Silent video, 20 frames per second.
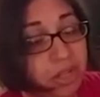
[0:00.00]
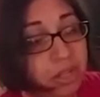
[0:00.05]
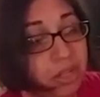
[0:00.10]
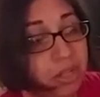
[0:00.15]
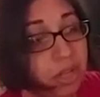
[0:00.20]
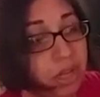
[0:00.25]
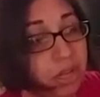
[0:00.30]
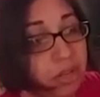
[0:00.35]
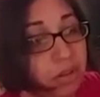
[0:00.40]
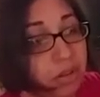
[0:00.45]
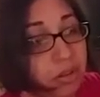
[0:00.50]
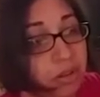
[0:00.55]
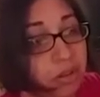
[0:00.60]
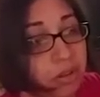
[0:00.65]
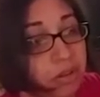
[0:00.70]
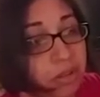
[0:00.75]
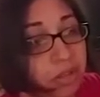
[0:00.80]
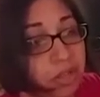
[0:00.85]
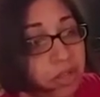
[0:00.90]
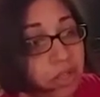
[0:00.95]
Now,
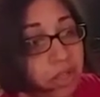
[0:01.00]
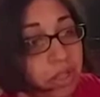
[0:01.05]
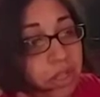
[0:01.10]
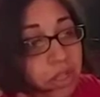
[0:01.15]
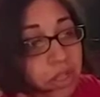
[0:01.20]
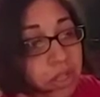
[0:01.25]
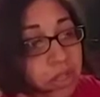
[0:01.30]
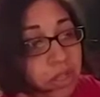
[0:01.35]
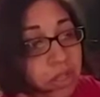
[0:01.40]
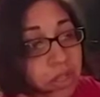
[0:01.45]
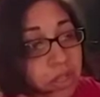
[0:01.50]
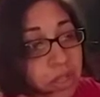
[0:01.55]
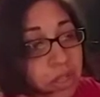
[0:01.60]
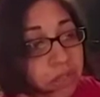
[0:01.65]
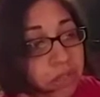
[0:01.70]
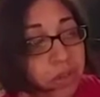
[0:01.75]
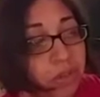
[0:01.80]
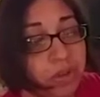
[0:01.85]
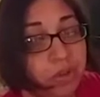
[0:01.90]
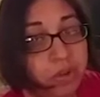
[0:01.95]

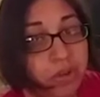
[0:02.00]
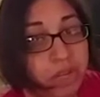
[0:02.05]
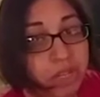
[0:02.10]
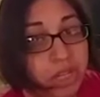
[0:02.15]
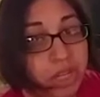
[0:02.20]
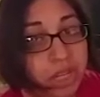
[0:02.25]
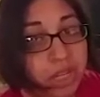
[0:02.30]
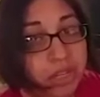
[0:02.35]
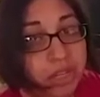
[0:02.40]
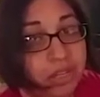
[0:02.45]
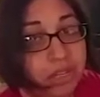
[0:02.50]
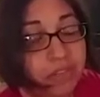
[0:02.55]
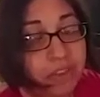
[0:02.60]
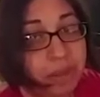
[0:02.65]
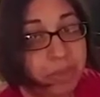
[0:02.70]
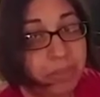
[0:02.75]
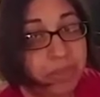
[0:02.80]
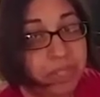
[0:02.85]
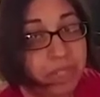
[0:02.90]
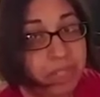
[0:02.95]
if you know what a child and
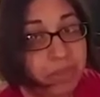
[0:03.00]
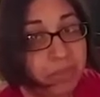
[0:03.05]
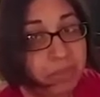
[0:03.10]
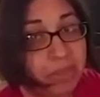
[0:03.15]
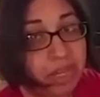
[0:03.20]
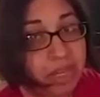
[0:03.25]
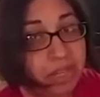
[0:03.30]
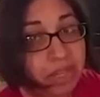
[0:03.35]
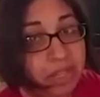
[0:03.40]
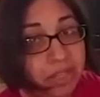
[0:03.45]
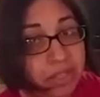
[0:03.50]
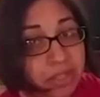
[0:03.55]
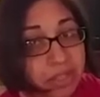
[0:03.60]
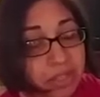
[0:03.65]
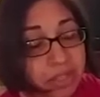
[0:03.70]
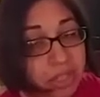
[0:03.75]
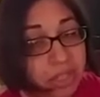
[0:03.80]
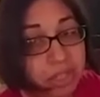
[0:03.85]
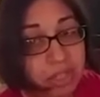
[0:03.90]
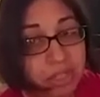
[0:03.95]
family team meeting
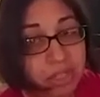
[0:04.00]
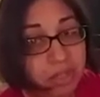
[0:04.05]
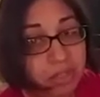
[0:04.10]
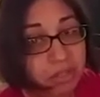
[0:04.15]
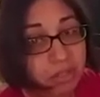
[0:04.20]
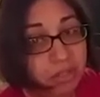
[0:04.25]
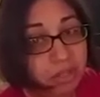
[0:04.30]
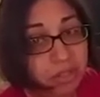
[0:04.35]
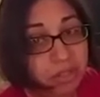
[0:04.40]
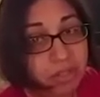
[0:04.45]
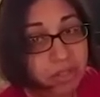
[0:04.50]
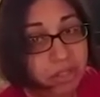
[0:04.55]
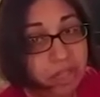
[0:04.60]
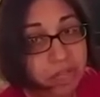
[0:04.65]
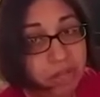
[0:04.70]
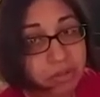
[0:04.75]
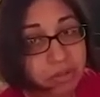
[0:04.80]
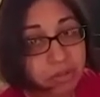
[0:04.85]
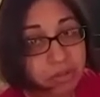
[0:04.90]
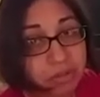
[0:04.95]
is, just,
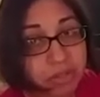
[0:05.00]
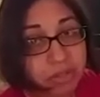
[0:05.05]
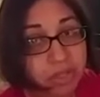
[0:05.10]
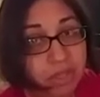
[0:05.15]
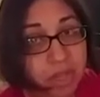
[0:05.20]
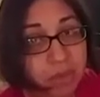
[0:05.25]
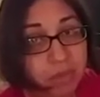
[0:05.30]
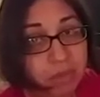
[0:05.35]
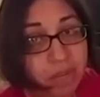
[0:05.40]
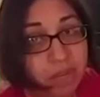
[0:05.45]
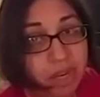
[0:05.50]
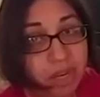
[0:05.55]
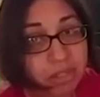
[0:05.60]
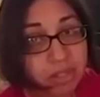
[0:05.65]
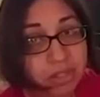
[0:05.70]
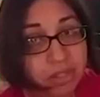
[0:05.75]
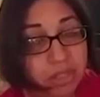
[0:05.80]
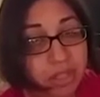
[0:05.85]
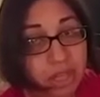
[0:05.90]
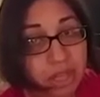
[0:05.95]
skip the
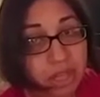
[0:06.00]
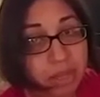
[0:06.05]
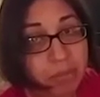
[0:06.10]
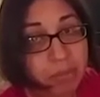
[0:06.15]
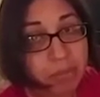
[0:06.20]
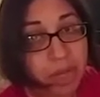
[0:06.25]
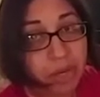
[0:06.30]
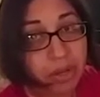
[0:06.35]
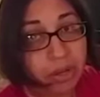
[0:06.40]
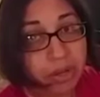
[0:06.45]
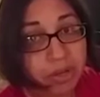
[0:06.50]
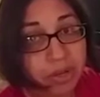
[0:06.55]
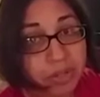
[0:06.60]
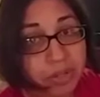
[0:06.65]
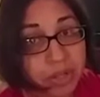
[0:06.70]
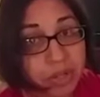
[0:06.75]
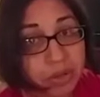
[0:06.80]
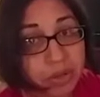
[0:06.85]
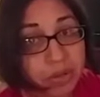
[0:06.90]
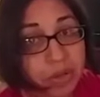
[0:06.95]
next minute or
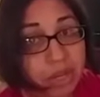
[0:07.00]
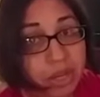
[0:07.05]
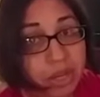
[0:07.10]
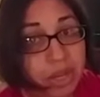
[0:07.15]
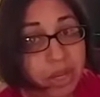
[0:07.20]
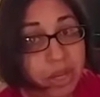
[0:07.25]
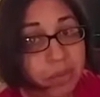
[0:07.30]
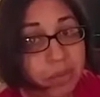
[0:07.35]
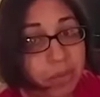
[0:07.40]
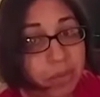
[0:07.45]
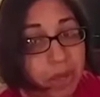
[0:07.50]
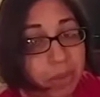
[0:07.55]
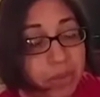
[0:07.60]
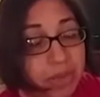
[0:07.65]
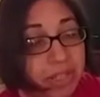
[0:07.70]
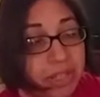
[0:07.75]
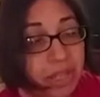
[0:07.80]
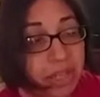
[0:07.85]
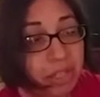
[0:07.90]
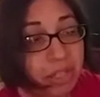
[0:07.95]
so. But I'm
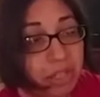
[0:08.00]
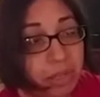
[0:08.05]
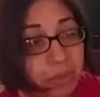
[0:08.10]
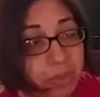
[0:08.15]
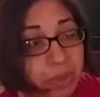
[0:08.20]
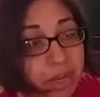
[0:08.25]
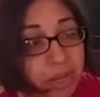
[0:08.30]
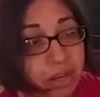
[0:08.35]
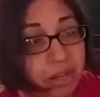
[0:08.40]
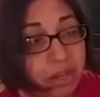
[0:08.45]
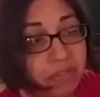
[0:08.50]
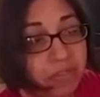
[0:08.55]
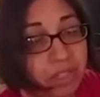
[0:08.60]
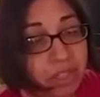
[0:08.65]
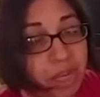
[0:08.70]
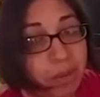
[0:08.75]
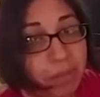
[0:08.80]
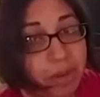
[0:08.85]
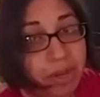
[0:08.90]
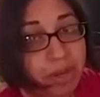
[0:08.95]
going to take a little bit of
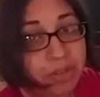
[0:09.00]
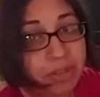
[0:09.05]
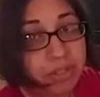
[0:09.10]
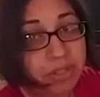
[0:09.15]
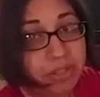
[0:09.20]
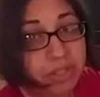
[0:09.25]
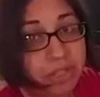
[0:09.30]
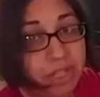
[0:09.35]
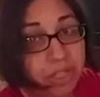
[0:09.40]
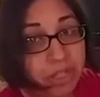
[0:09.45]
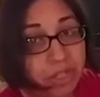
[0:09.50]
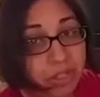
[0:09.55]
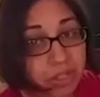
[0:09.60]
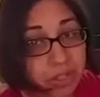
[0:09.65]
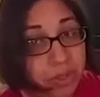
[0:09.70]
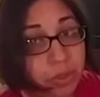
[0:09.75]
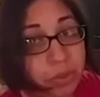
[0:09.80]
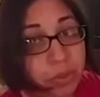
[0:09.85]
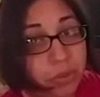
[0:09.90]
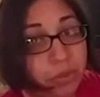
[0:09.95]
time out to teach
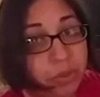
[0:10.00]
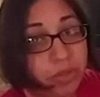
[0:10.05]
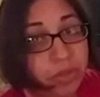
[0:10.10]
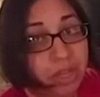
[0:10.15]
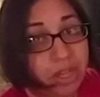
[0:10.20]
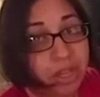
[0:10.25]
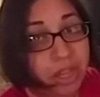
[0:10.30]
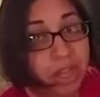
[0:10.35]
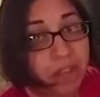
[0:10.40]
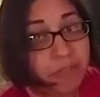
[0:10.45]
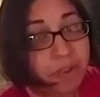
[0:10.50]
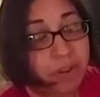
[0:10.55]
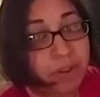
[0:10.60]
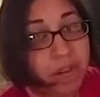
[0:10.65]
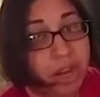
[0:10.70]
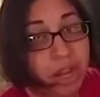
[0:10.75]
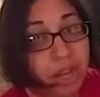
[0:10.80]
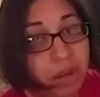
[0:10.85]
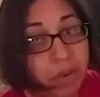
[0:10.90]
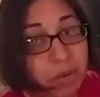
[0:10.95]
you, if you're
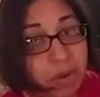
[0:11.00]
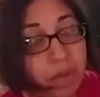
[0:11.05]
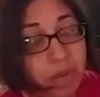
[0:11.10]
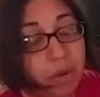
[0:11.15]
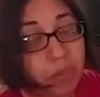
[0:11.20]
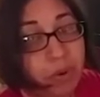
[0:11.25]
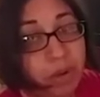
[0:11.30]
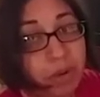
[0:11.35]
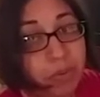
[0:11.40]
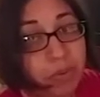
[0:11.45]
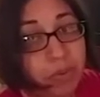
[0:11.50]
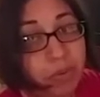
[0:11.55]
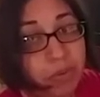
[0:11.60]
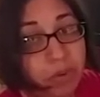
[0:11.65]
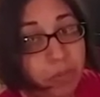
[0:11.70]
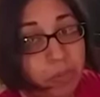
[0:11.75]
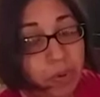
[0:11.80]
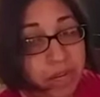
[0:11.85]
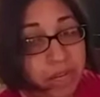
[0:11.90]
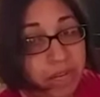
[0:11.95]
not aware what
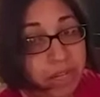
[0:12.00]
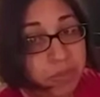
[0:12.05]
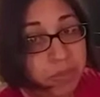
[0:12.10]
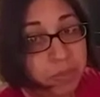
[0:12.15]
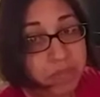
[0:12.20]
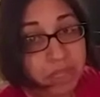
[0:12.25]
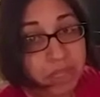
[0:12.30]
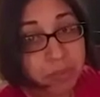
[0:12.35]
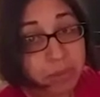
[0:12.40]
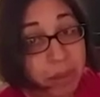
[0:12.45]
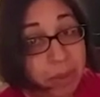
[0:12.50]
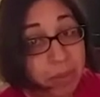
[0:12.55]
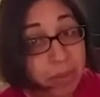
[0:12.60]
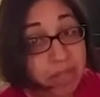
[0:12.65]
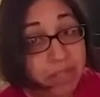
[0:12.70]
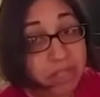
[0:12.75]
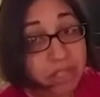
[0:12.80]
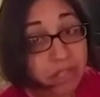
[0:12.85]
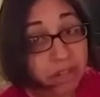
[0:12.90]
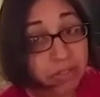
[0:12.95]
one is, because maybe
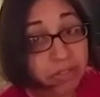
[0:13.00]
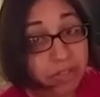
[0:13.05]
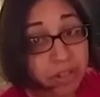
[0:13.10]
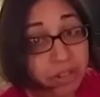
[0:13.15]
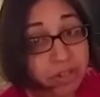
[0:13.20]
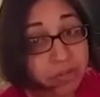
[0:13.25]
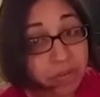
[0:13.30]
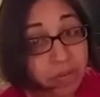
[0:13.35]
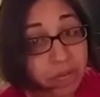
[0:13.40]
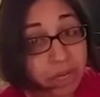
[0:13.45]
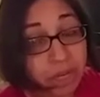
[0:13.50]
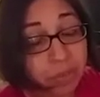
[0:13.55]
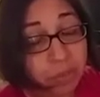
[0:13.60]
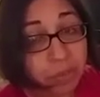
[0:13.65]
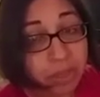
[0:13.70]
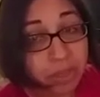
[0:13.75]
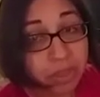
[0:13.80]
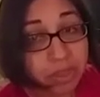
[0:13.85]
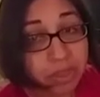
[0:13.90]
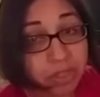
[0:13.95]
this is your first run-in
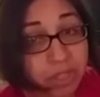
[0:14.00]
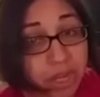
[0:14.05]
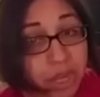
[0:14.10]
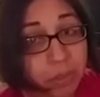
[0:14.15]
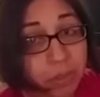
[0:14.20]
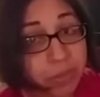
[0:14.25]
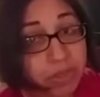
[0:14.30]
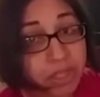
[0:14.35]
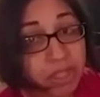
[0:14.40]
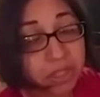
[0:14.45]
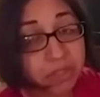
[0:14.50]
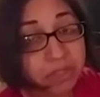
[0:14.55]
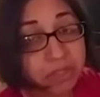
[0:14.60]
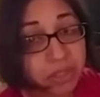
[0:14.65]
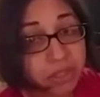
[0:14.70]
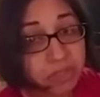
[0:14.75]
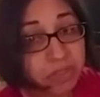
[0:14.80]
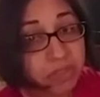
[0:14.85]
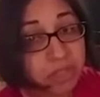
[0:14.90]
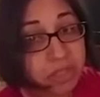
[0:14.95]
with Child Protective
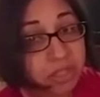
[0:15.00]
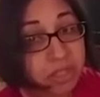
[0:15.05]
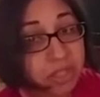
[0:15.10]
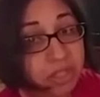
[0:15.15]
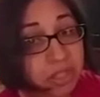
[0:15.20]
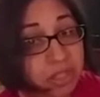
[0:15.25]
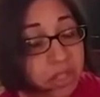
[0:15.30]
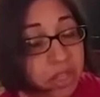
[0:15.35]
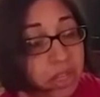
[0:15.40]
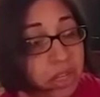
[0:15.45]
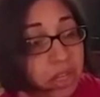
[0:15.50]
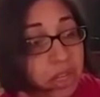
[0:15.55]
Services.